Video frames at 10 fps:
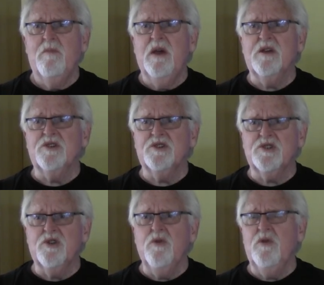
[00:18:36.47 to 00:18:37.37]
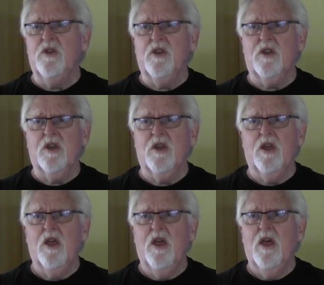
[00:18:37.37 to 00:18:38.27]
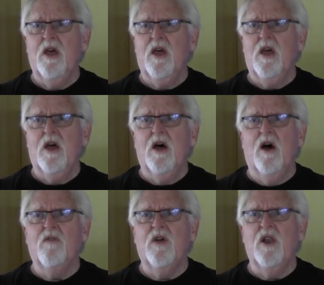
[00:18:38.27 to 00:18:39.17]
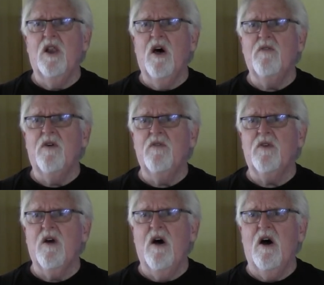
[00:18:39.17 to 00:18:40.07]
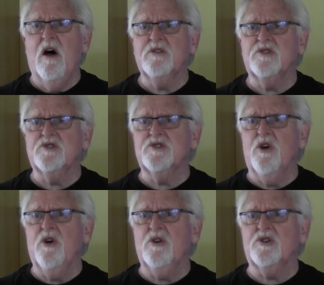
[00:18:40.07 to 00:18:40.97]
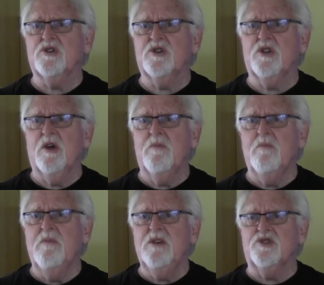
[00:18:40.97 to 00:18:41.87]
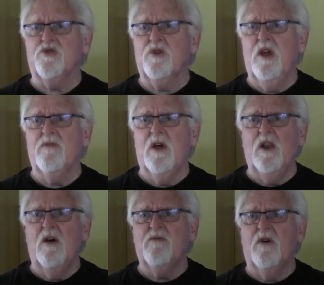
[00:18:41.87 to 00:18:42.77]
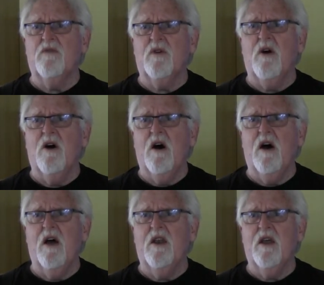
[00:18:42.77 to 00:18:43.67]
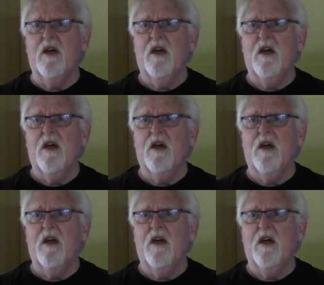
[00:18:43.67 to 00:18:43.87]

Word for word: Be a student of the love of God. Search the mystery of the love of God.